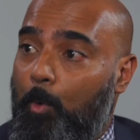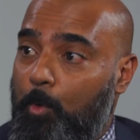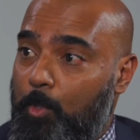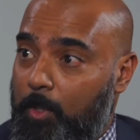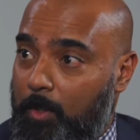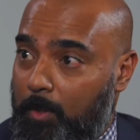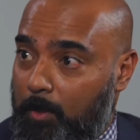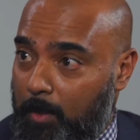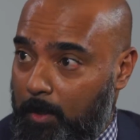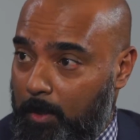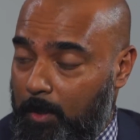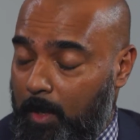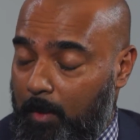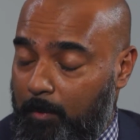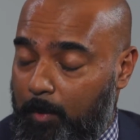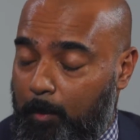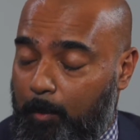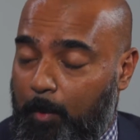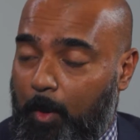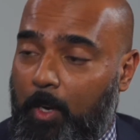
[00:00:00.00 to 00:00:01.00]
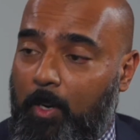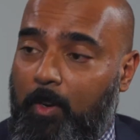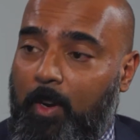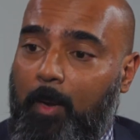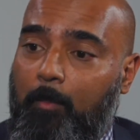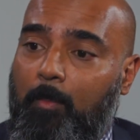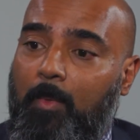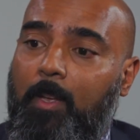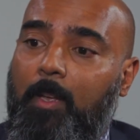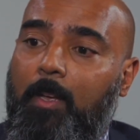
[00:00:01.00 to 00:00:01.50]
portion of the
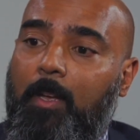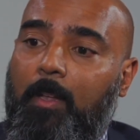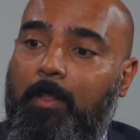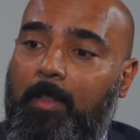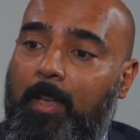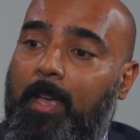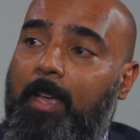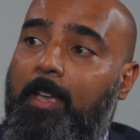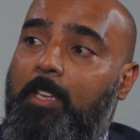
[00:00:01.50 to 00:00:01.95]
program, there